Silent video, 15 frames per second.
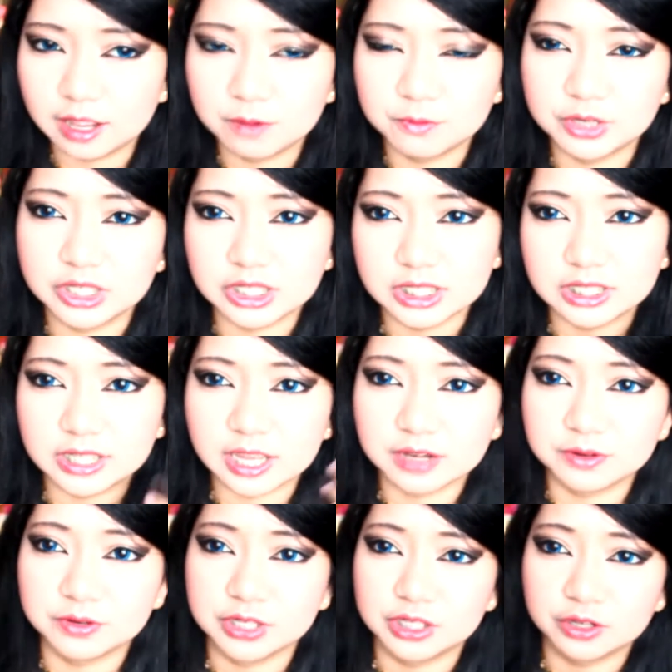which is at
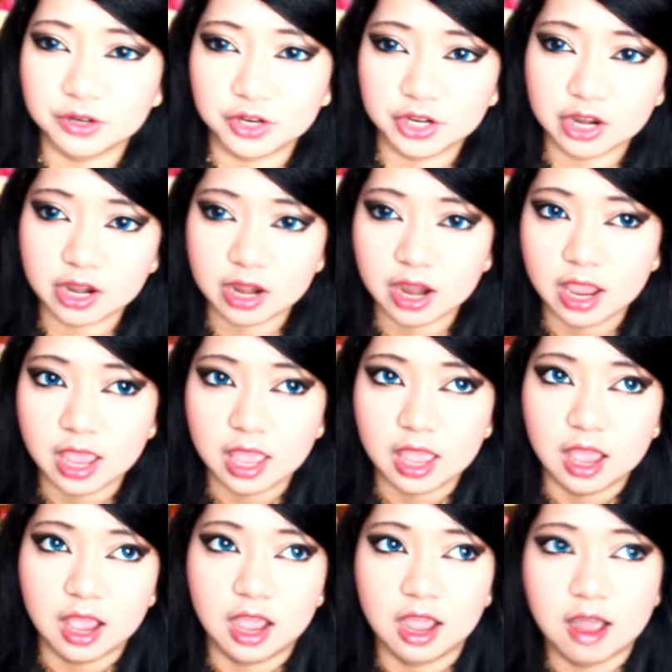Rizqun,
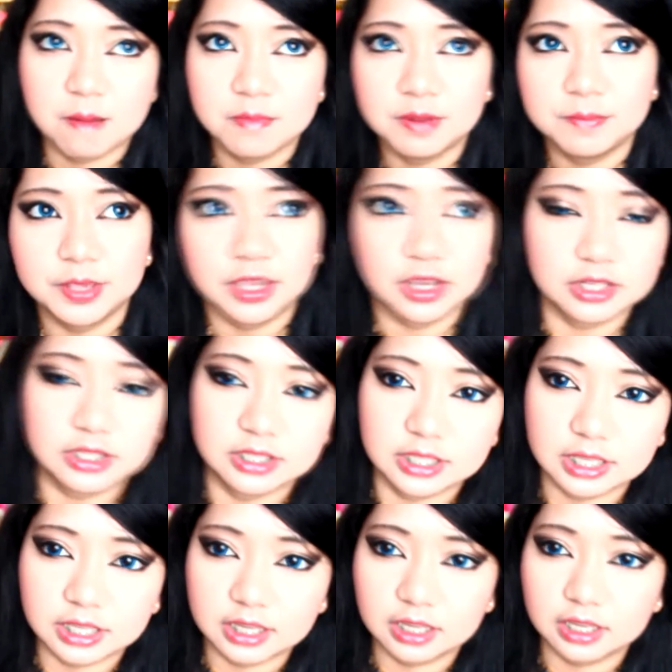um, because
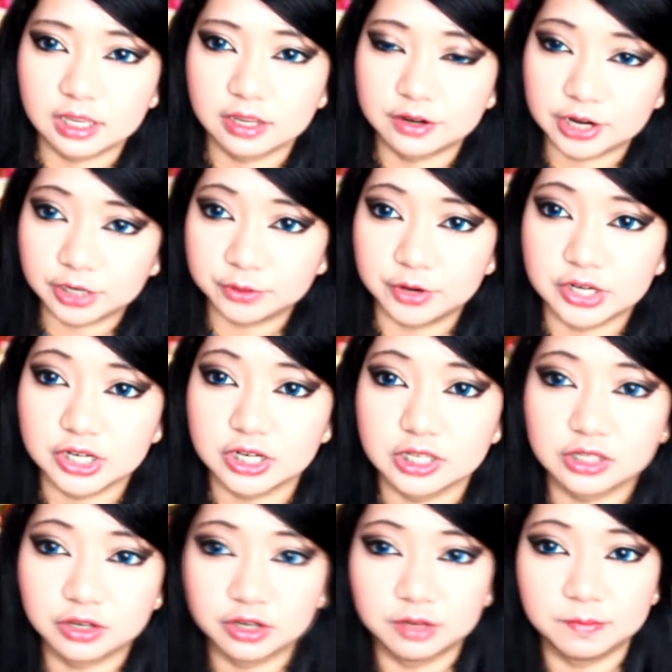the graduation
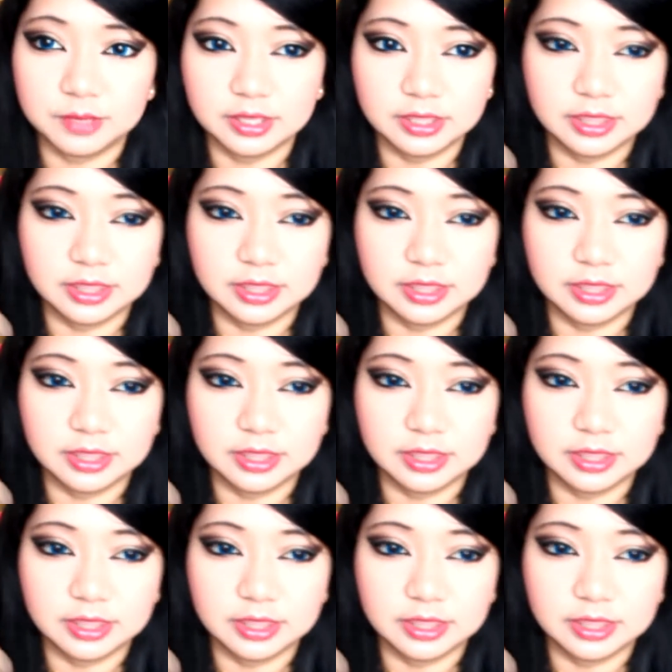is going to be